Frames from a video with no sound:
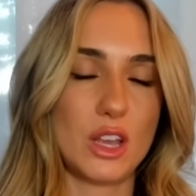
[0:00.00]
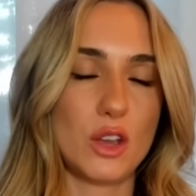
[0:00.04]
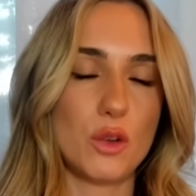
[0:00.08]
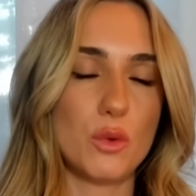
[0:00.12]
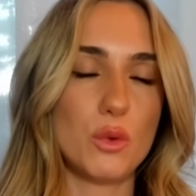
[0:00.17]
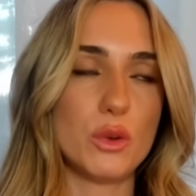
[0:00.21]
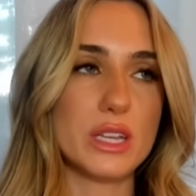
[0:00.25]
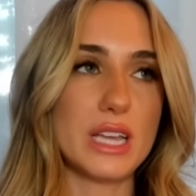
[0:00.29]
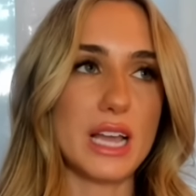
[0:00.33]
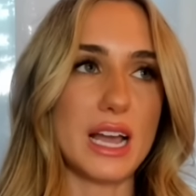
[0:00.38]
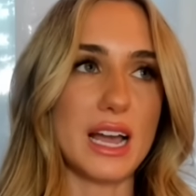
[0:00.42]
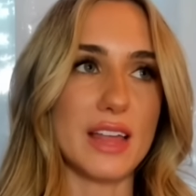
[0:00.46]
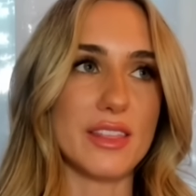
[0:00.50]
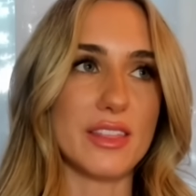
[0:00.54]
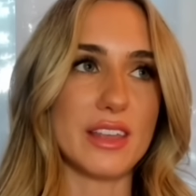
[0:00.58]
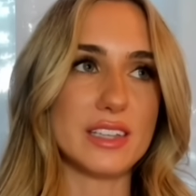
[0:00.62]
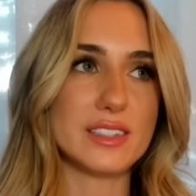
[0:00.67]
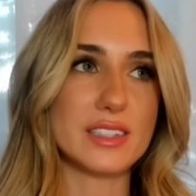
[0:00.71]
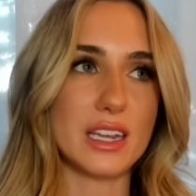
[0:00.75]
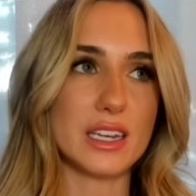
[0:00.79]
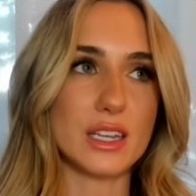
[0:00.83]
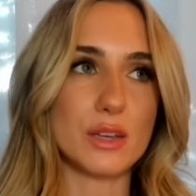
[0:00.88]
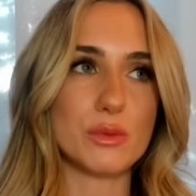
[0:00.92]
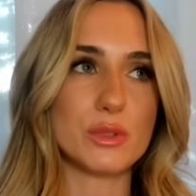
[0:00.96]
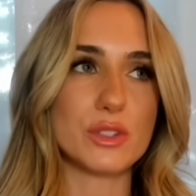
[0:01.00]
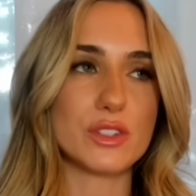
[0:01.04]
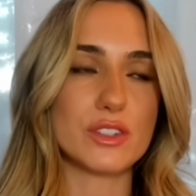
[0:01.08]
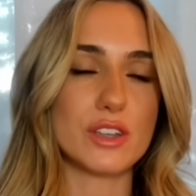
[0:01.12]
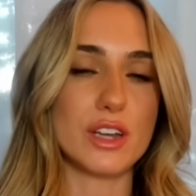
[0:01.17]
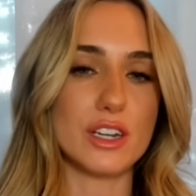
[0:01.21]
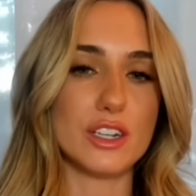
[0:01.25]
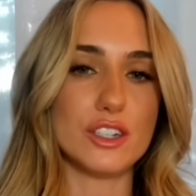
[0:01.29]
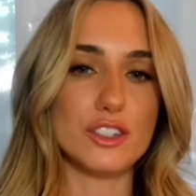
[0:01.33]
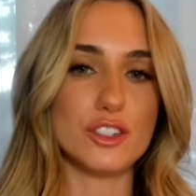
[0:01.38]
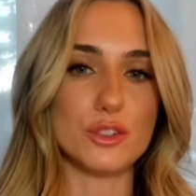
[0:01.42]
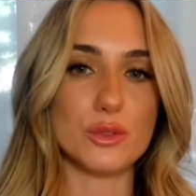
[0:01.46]
Well, yeah, they said he was going
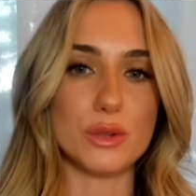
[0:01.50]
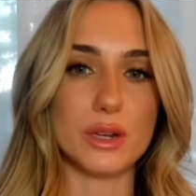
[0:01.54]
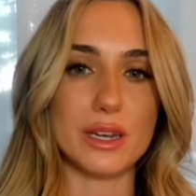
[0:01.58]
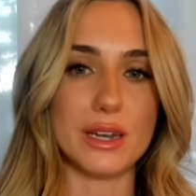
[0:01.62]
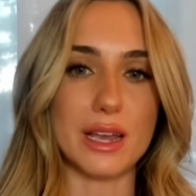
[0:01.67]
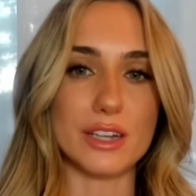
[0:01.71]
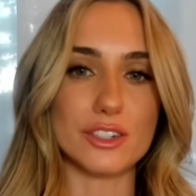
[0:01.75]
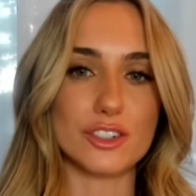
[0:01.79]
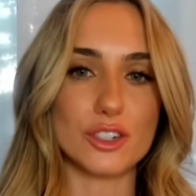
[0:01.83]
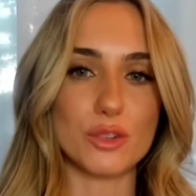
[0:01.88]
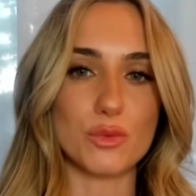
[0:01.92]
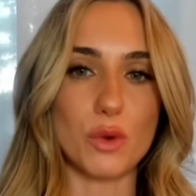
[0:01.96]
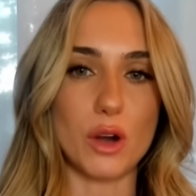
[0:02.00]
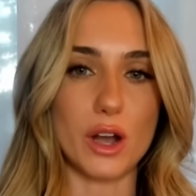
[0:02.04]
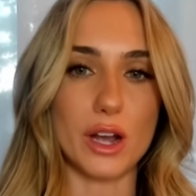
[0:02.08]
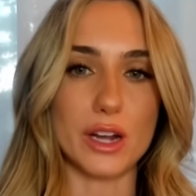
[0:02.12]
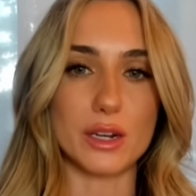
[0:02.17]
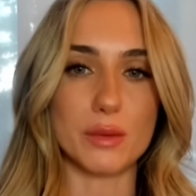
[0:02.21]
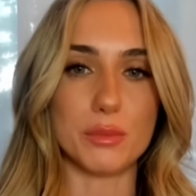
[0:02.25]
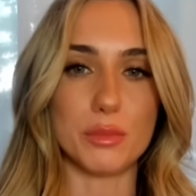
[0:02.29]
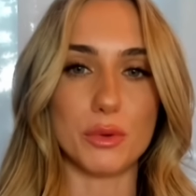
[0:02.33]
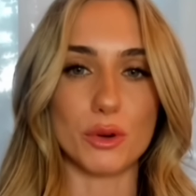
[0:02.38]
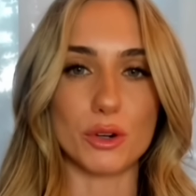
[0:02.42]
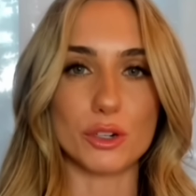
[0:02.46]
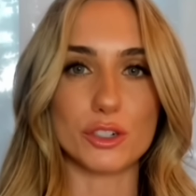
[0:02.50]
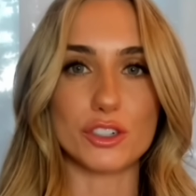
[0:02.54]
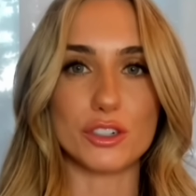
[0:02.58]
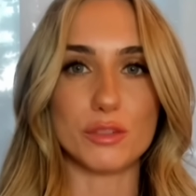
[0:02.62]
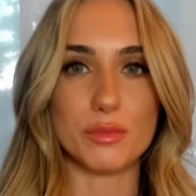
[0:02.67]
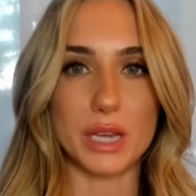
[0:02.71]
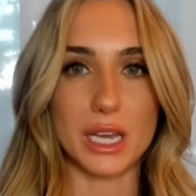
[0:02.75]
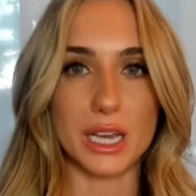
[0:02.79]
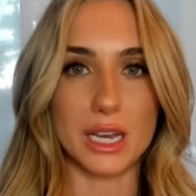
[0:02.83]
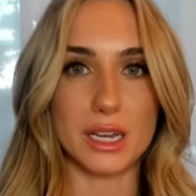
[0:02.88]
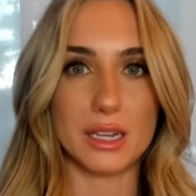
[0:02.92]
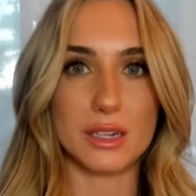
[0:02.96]
to do a nationwide abortion
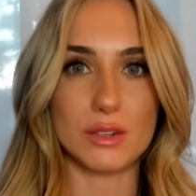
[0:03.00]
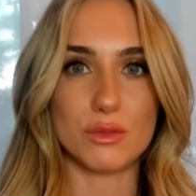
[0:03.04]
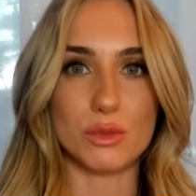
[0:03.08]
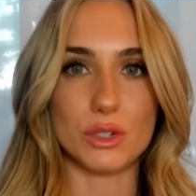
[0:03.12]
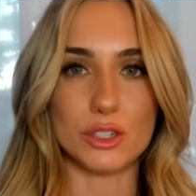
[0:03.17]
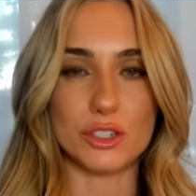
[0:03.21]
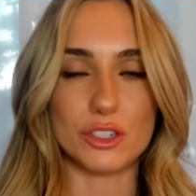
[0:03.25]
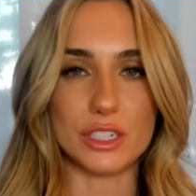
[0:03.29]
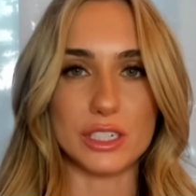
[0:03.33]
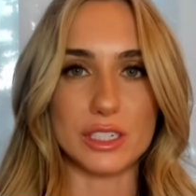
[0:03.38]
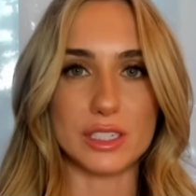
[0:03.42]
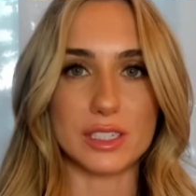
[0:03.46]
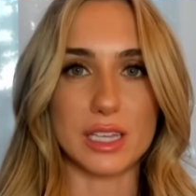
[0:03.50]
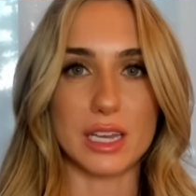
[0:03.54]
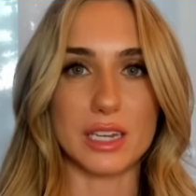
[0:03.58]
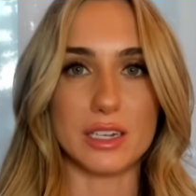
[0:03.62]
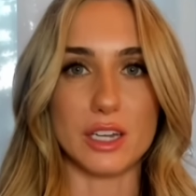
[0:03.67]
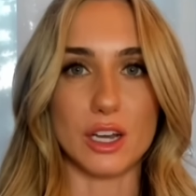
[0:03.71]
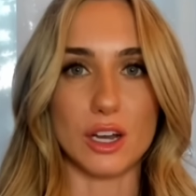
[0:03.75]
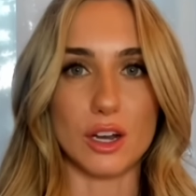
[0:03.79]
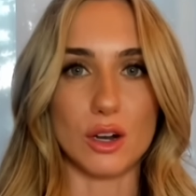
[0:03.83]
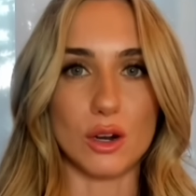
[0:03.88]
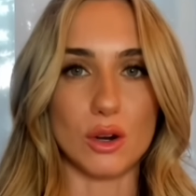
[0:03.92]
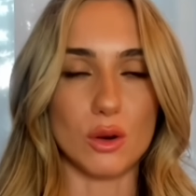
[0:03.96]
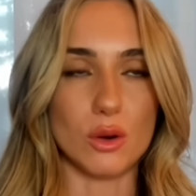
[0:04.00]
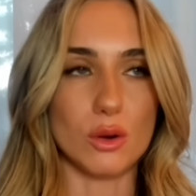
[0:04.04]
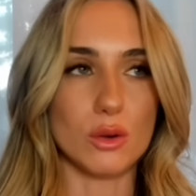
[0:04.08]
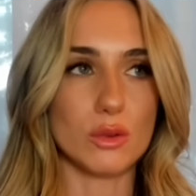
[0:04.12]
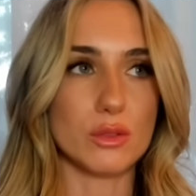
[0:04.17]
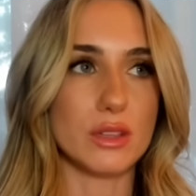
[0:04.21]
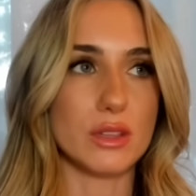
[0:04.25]
ban, which he said no.